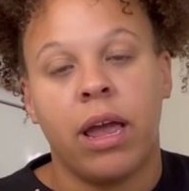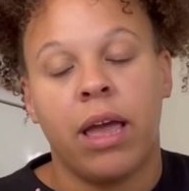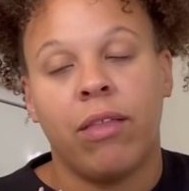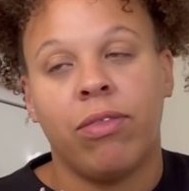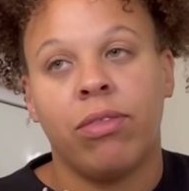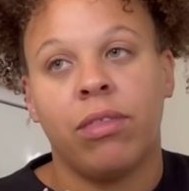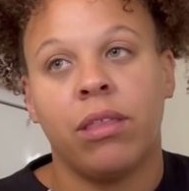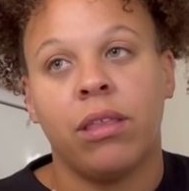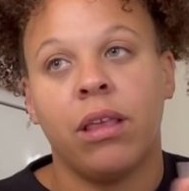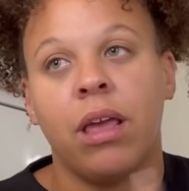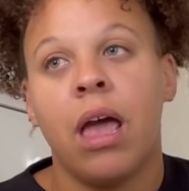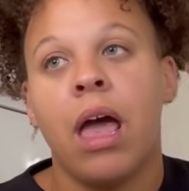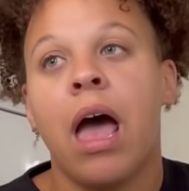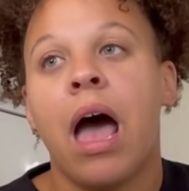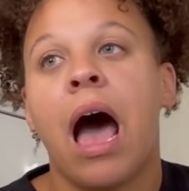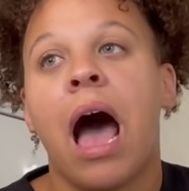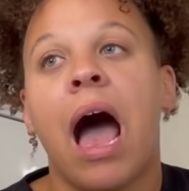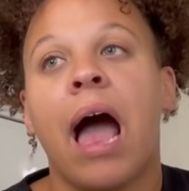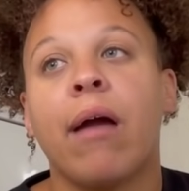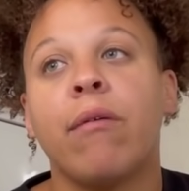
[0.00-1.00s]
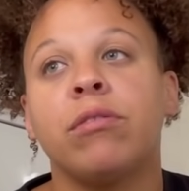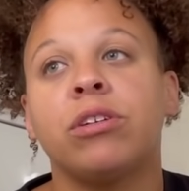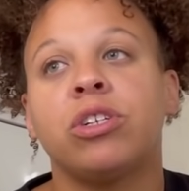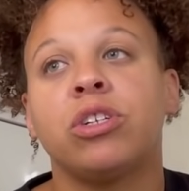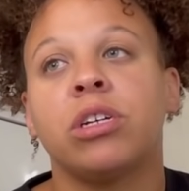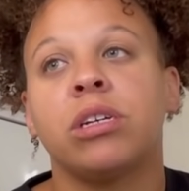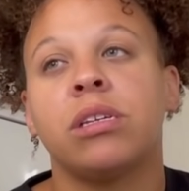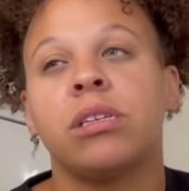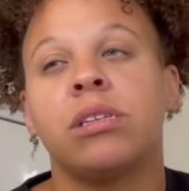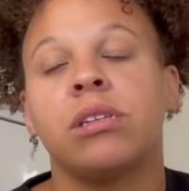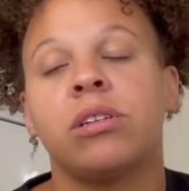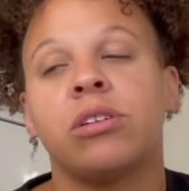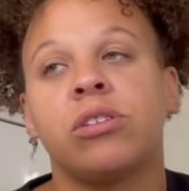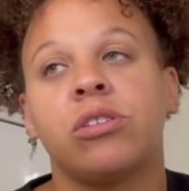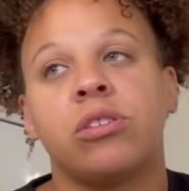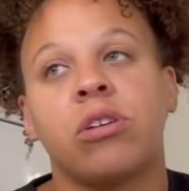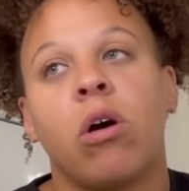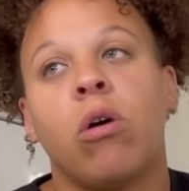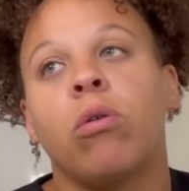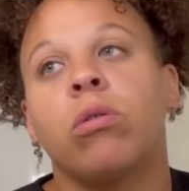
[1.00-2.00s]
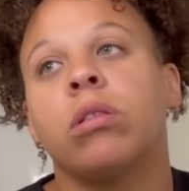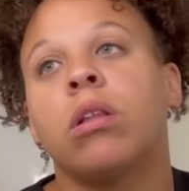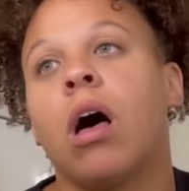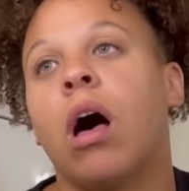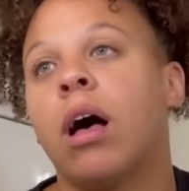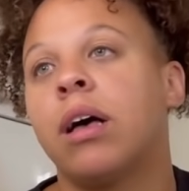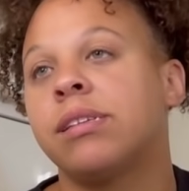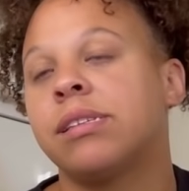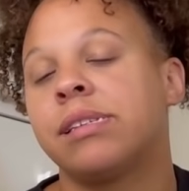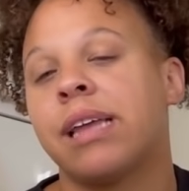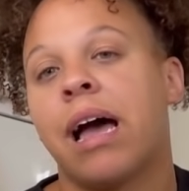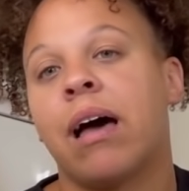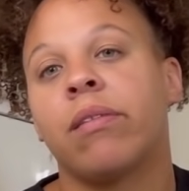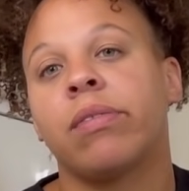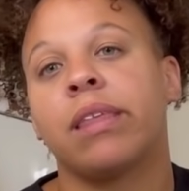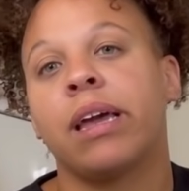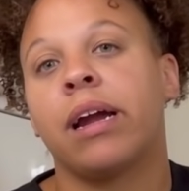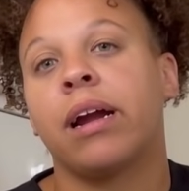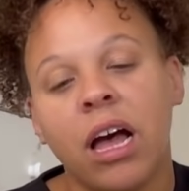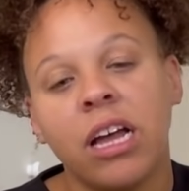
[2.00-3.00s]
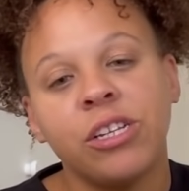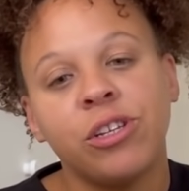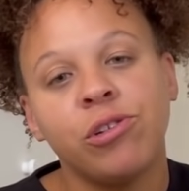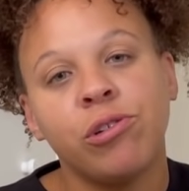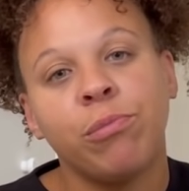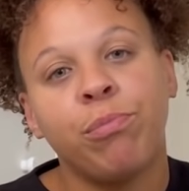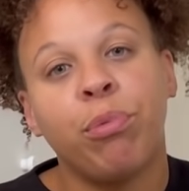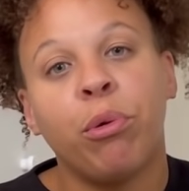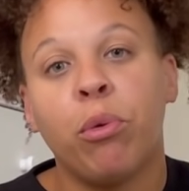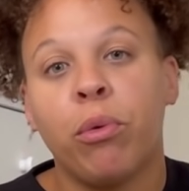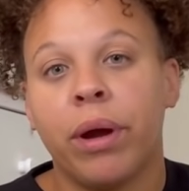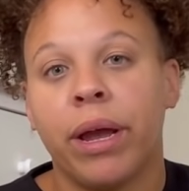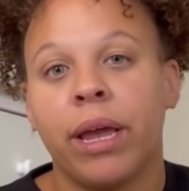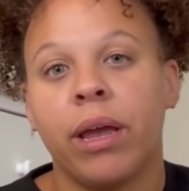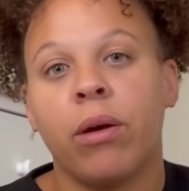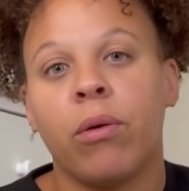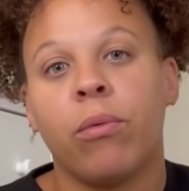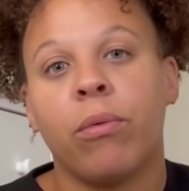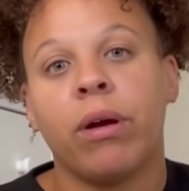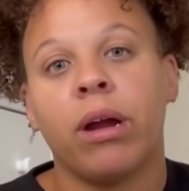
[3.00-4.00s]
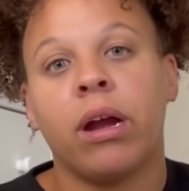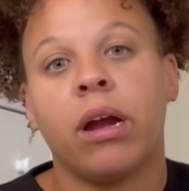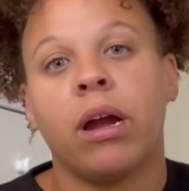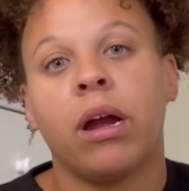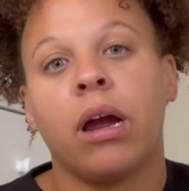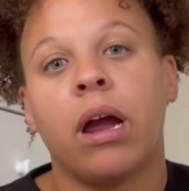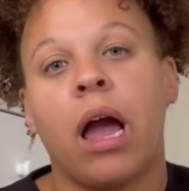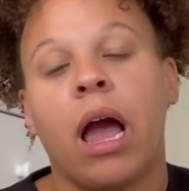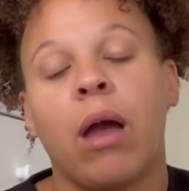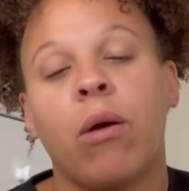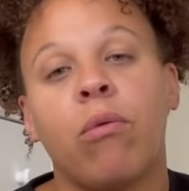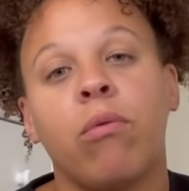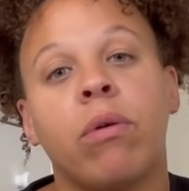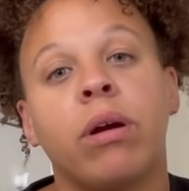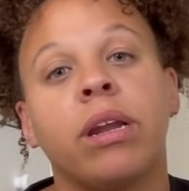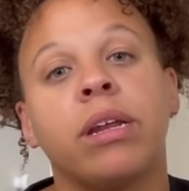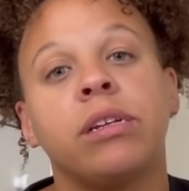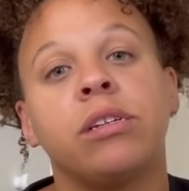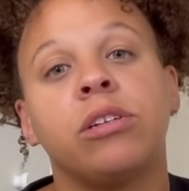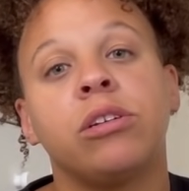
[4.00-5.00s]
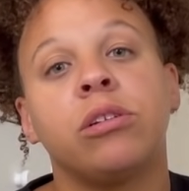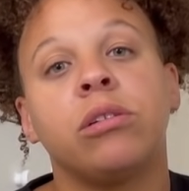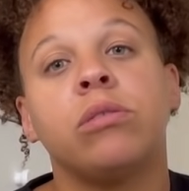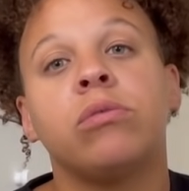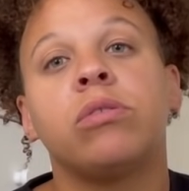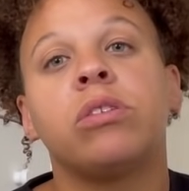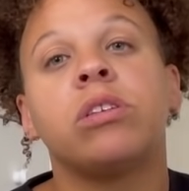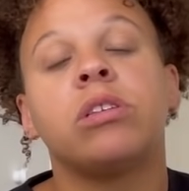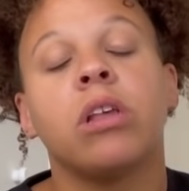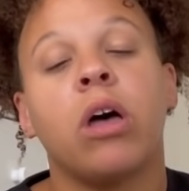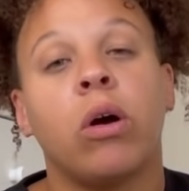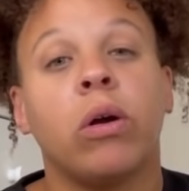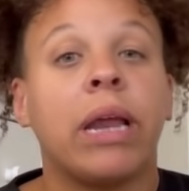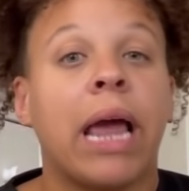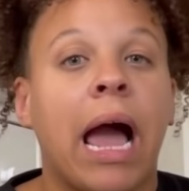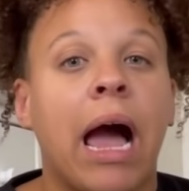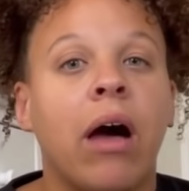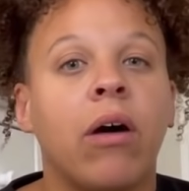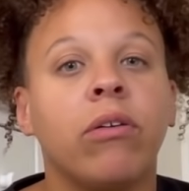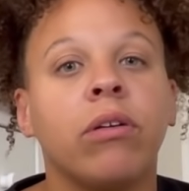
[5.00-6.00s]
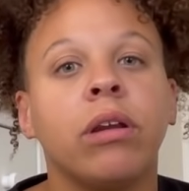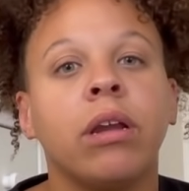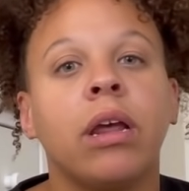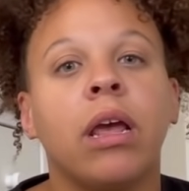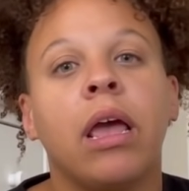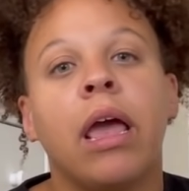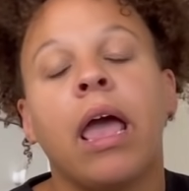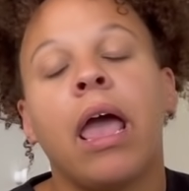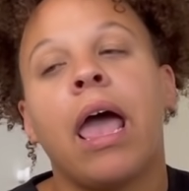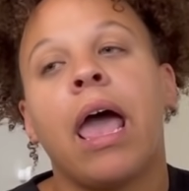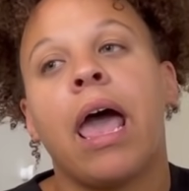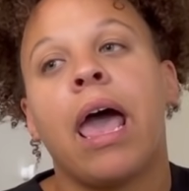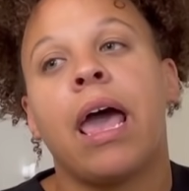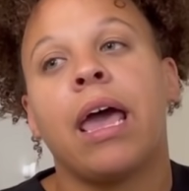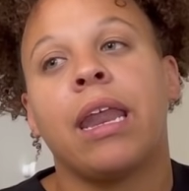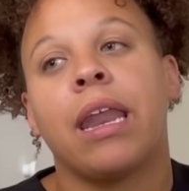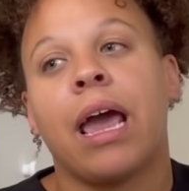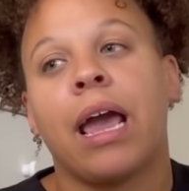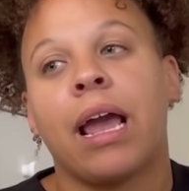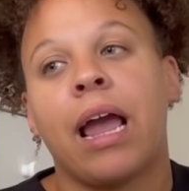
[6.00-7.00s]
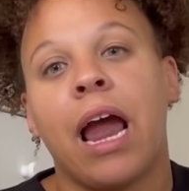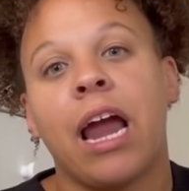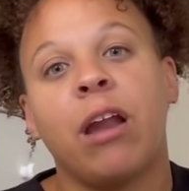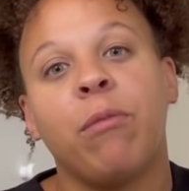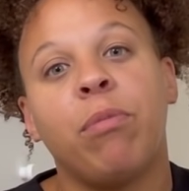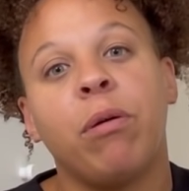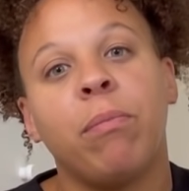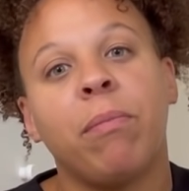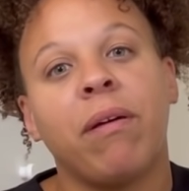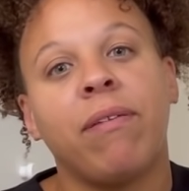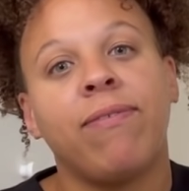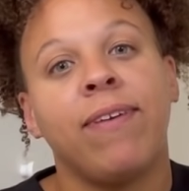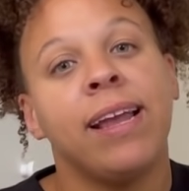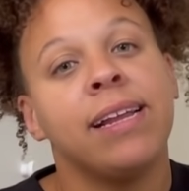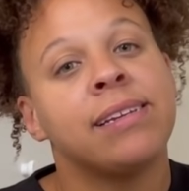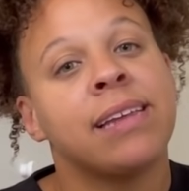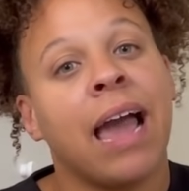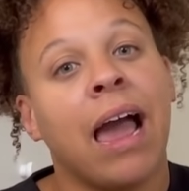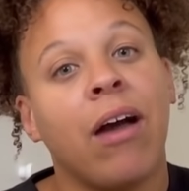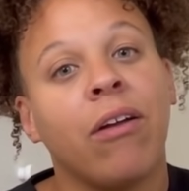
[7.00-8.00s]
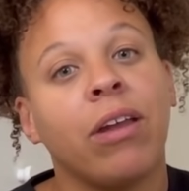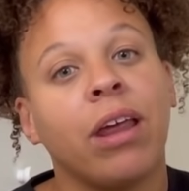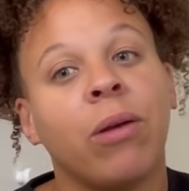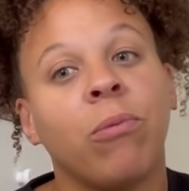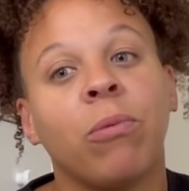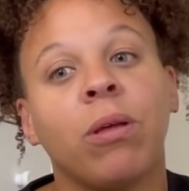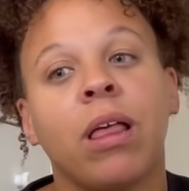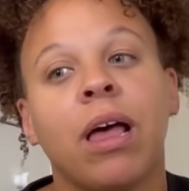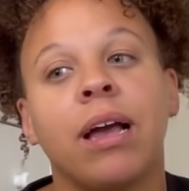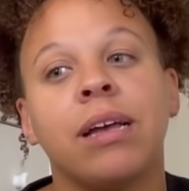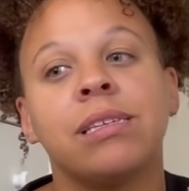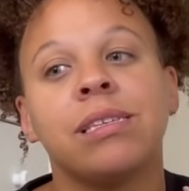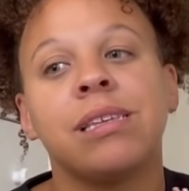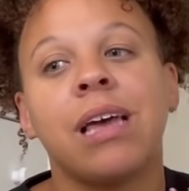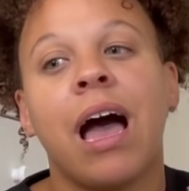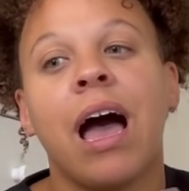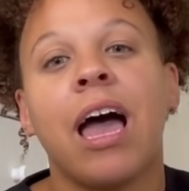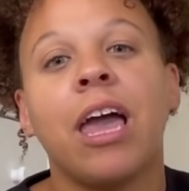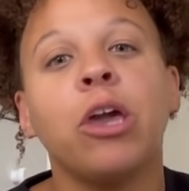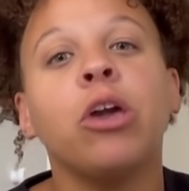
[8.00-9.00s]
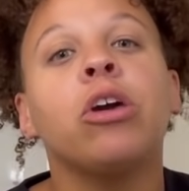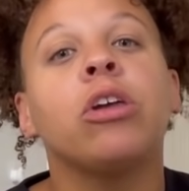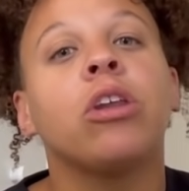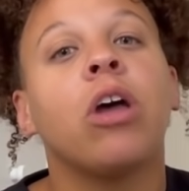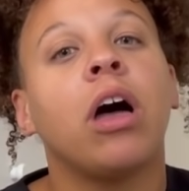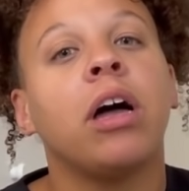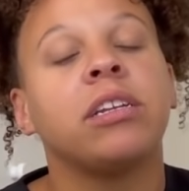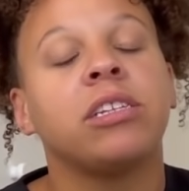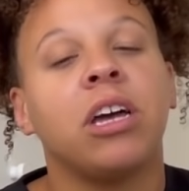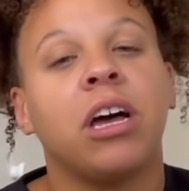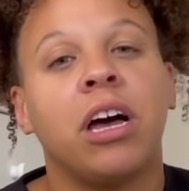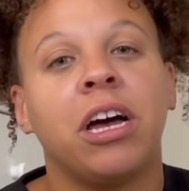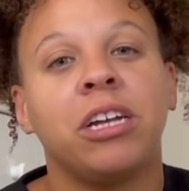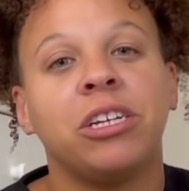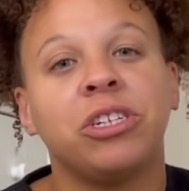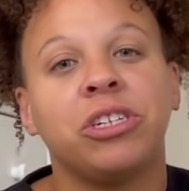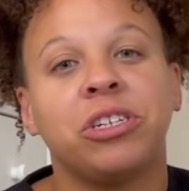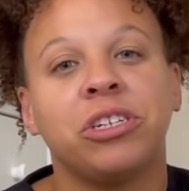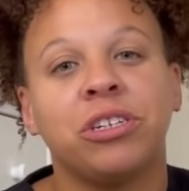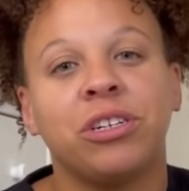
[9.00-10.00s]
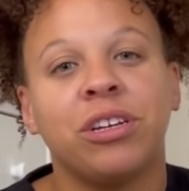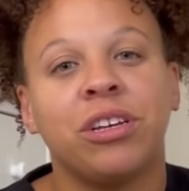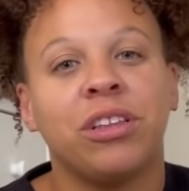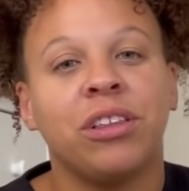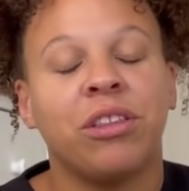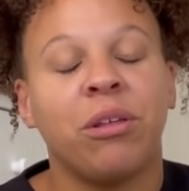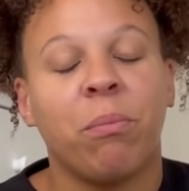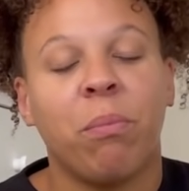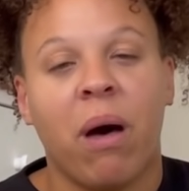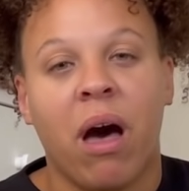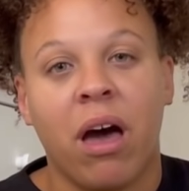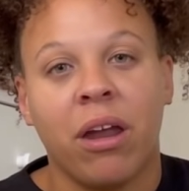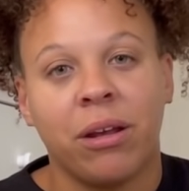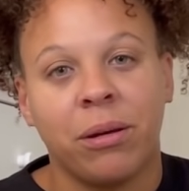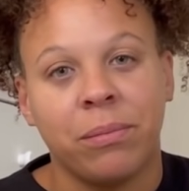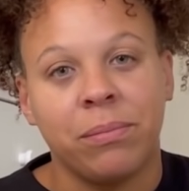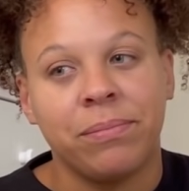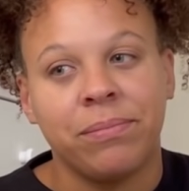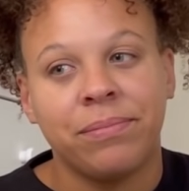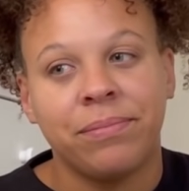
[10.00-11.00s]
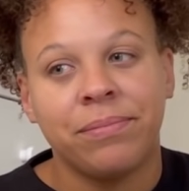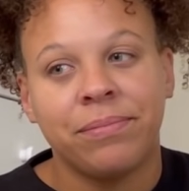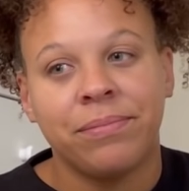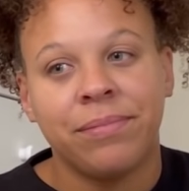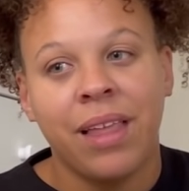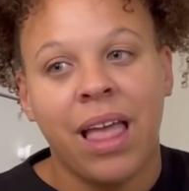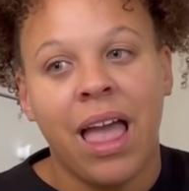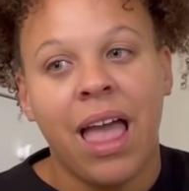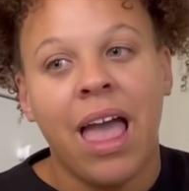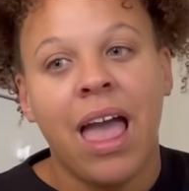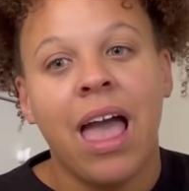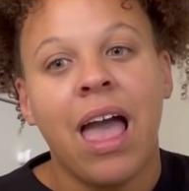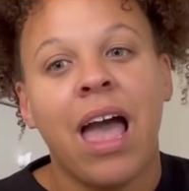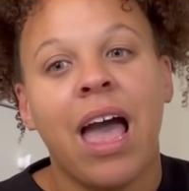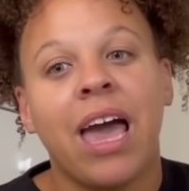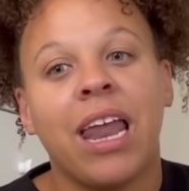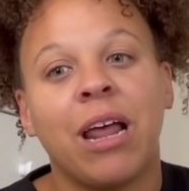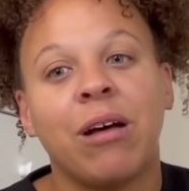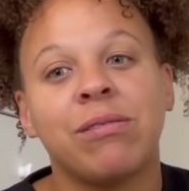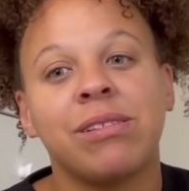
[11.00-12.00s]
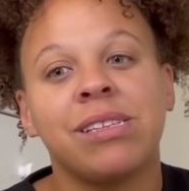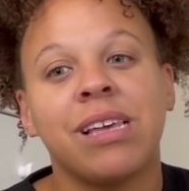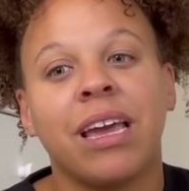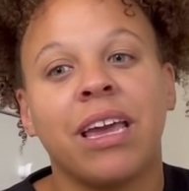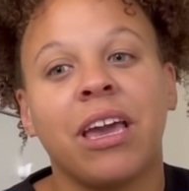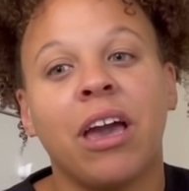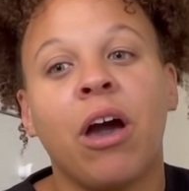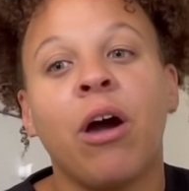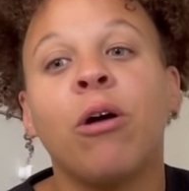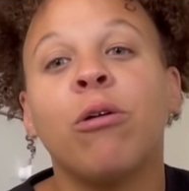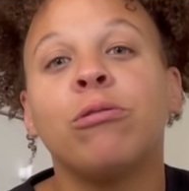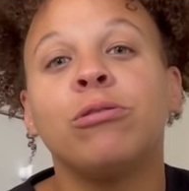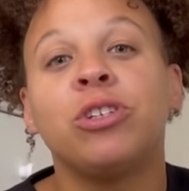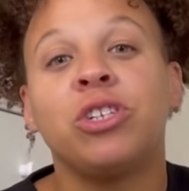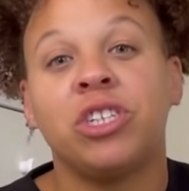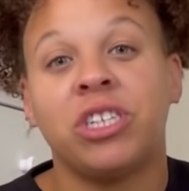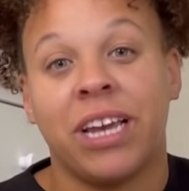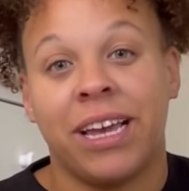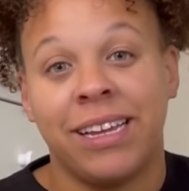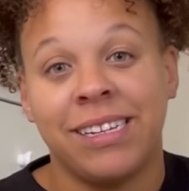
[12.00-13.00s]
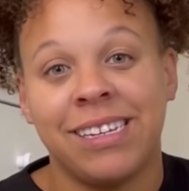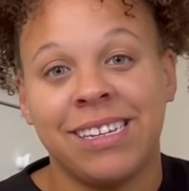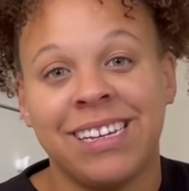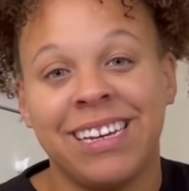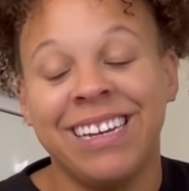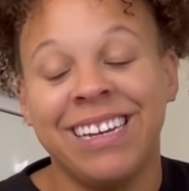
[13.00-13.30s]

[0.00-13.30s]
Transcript: And I was just so lost out there to a point where I wanted to slow down and I kind of put my feet down and realized I could not touch the bottom. And I was like, oh shit.